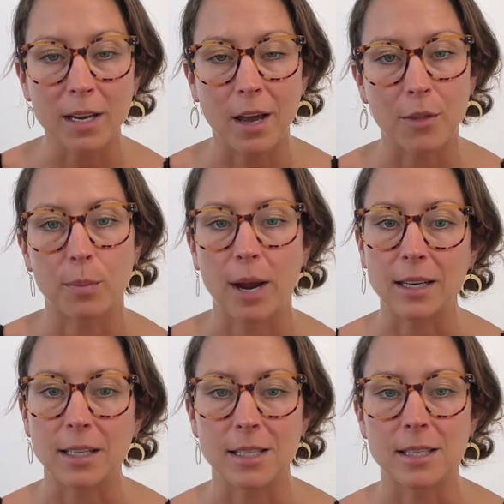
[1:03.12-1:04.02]
many other
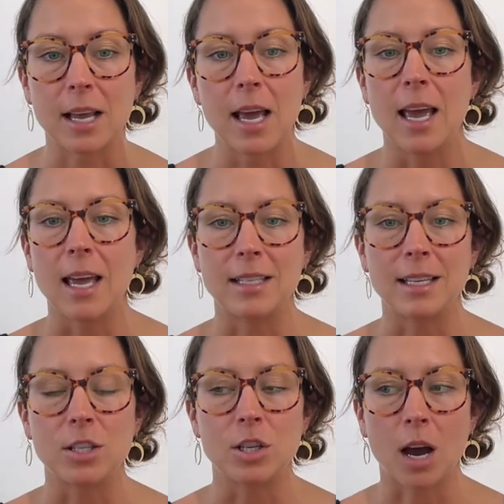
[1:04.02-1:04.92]
practices is
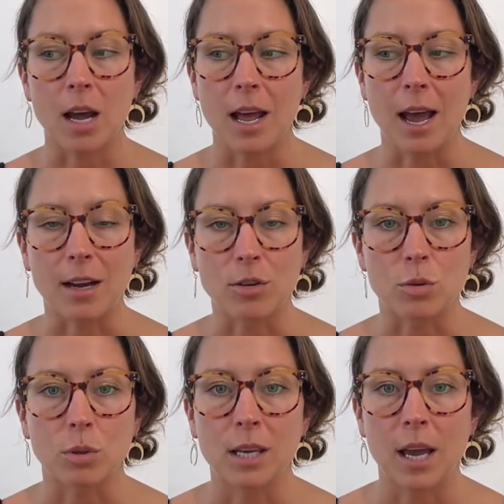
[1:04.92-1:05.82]
it's not
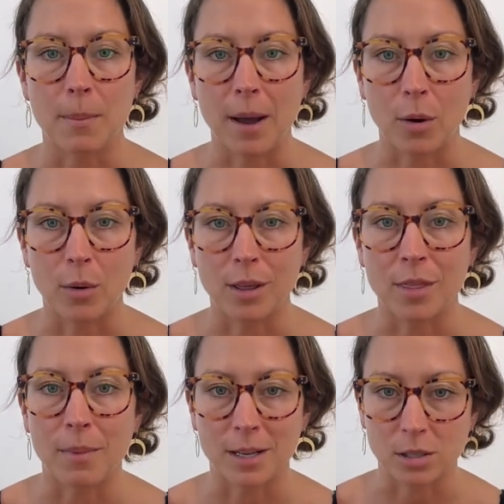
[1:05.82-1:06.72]
actually about
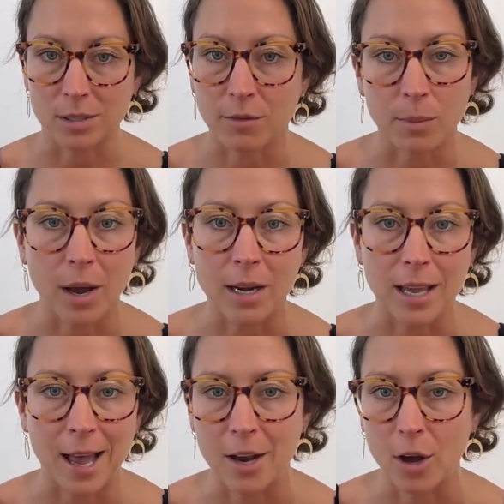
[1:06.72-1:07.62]
the muscles of the
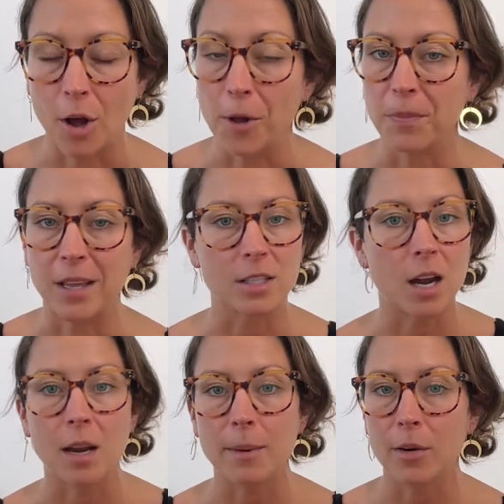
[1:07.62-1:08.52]
body at all. It's
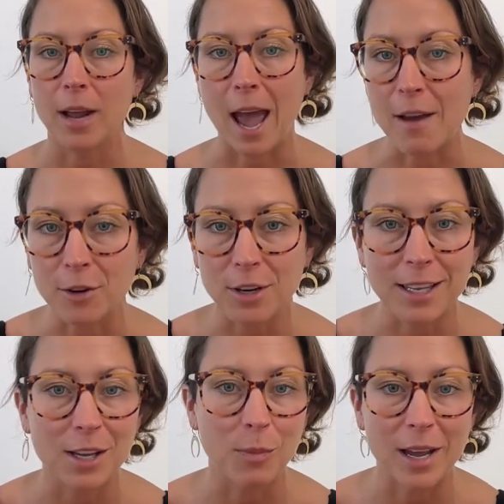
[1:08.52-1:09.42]
not about
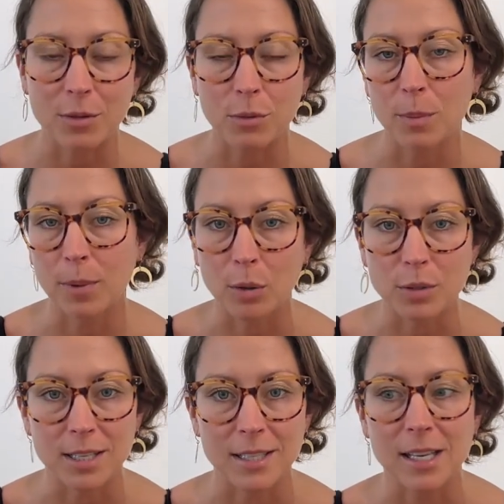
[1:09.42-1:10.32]
efforting your way through the
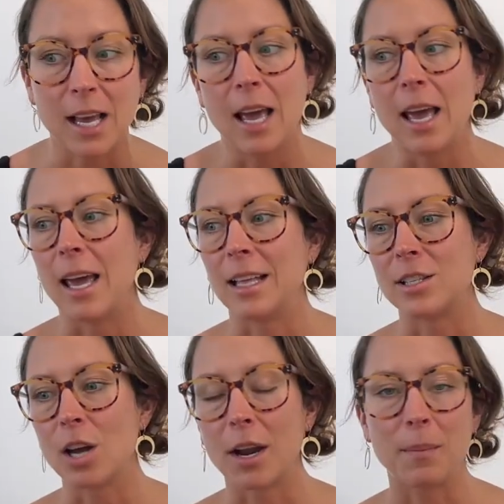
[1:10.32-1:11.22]
poses.
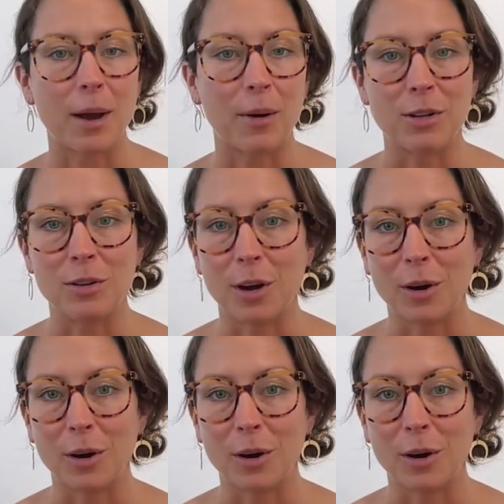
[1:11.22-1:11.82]
It's not about,